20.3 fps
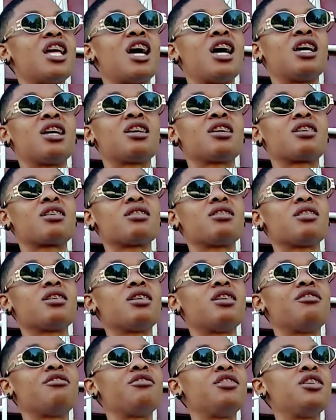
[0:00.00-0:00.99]
like
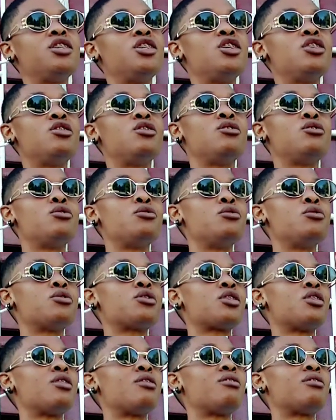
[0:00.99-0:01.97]
if he didn't do
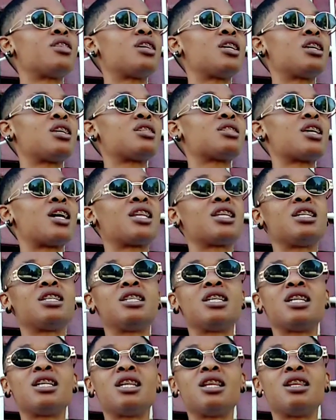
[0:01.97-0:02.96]
certain things that he
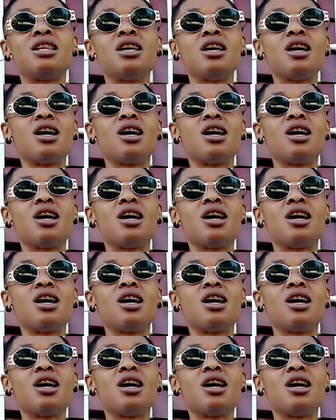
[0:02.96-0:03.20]
did,